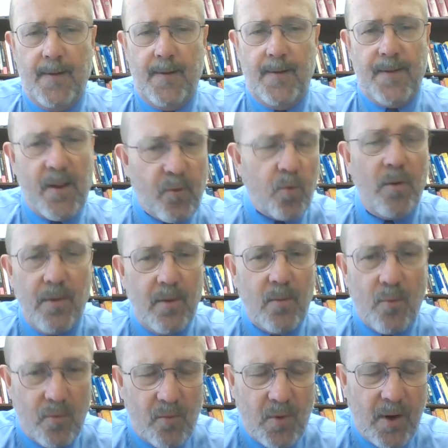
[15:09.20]
That's
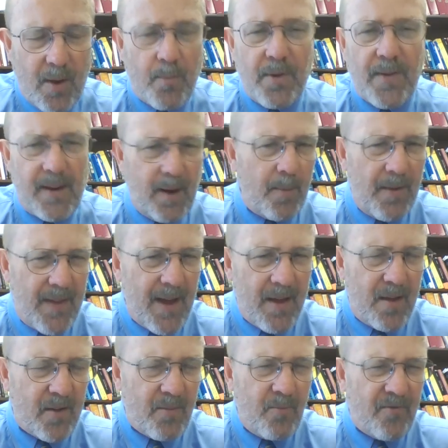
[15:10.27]
where he put that up. And that
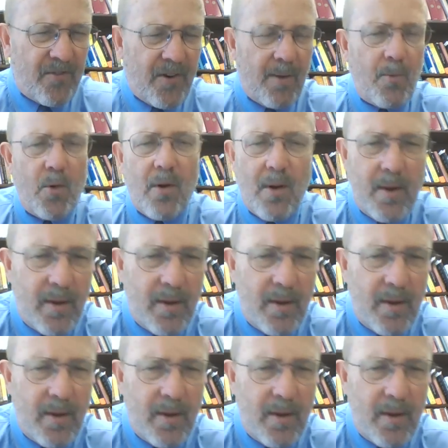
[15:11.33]
is far more,